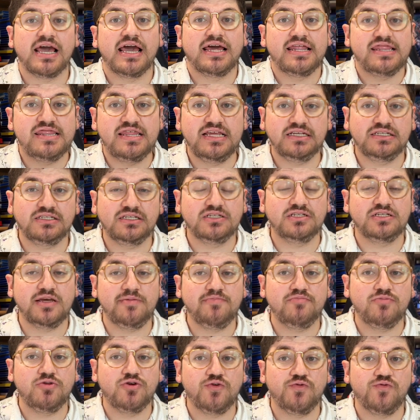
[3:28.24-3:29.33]
This is a
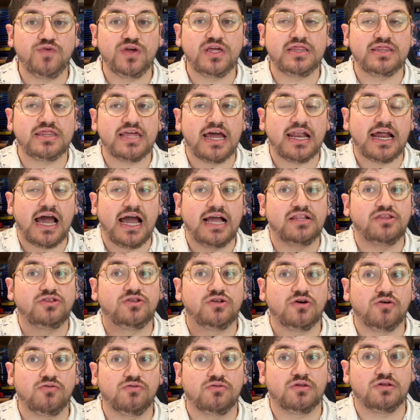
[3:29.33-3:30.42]
movie that I
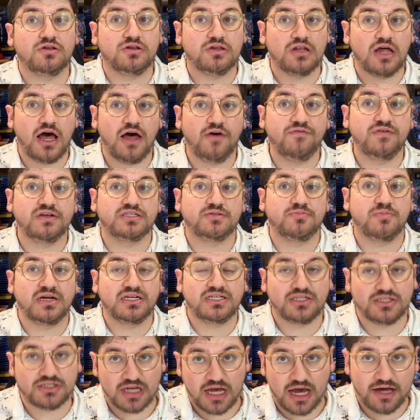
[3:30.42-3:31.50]
don't love as much
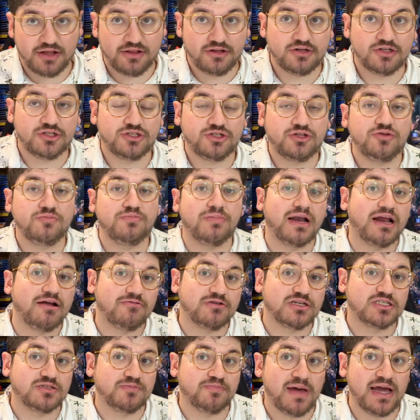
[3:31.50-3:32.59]
as others do, but I
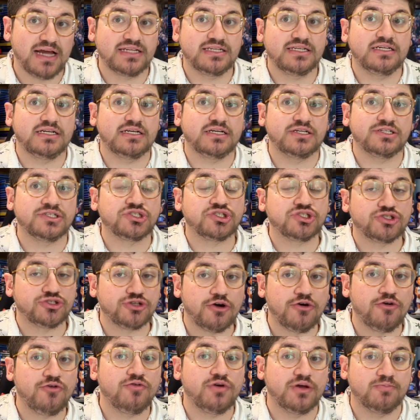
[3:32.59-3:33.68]
respect it, and it's
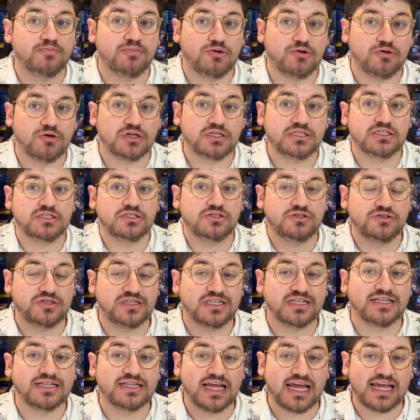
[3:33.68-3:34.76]
so important to the
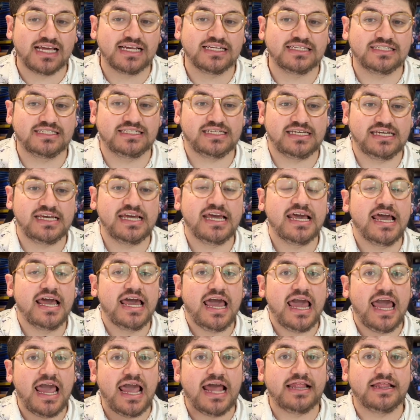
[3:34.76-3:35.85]
legacy
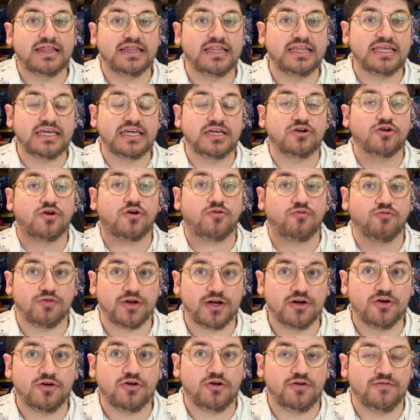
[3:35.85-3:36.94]
and the
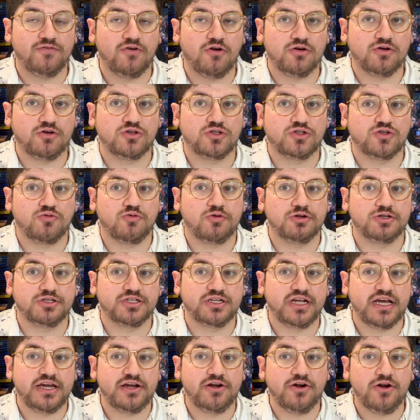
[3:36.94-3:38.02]
career of Arnold
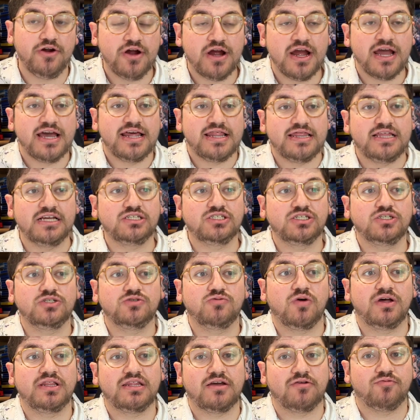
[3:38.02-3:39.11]
Schwarzenegger. This is
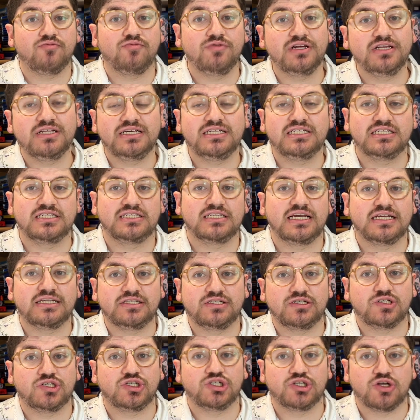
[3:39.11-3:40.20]
one that really just gets
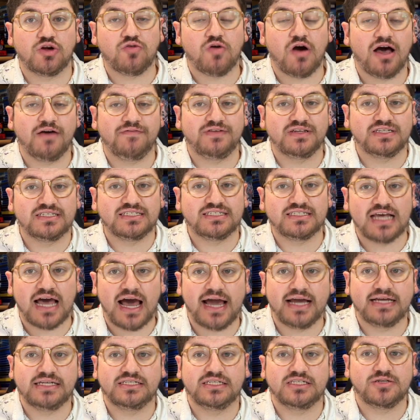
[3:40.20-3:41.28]
to show off his
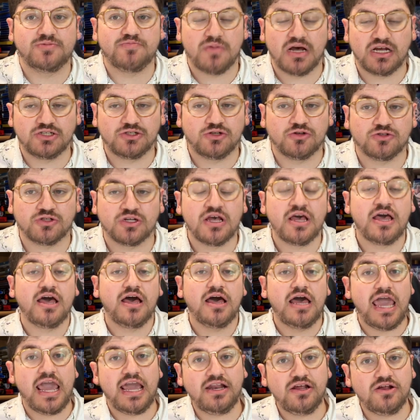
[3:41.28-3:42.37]
size, his muscles,
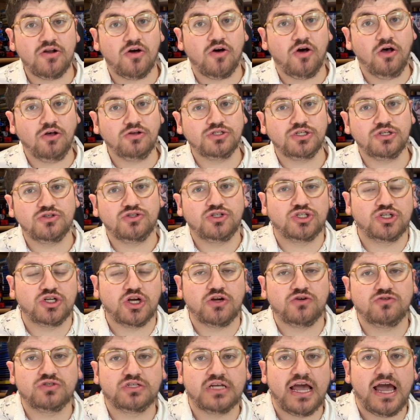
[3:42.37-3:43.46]
and it also
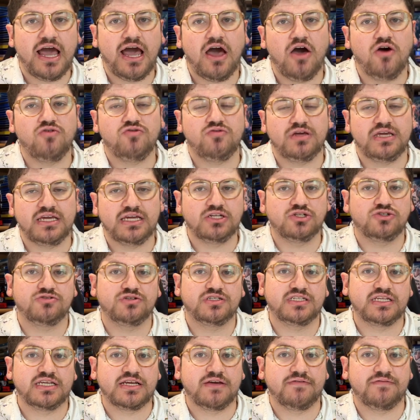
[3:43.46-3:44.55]
shows how
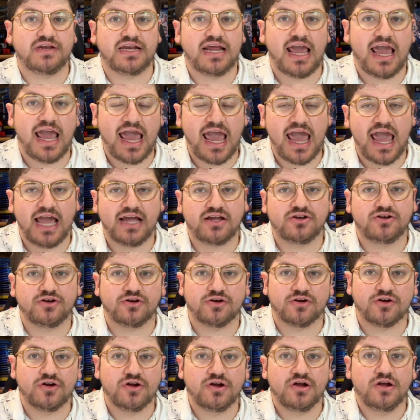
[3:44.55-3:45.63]
interesting of an
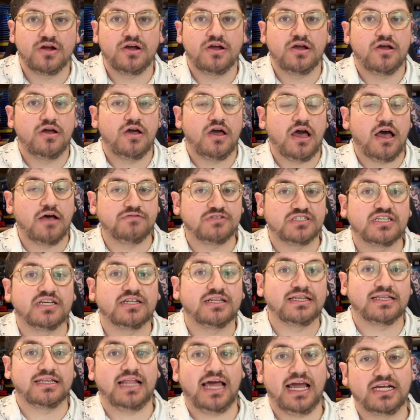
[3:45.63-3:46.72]
actor of
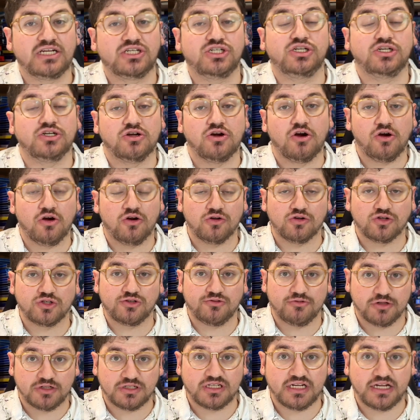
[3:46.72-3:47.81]
selection Arnold
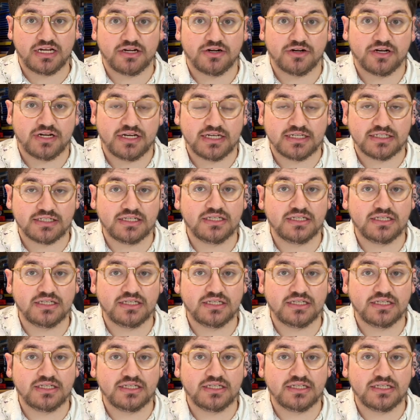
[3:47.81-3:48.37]
Schwarzenegger is.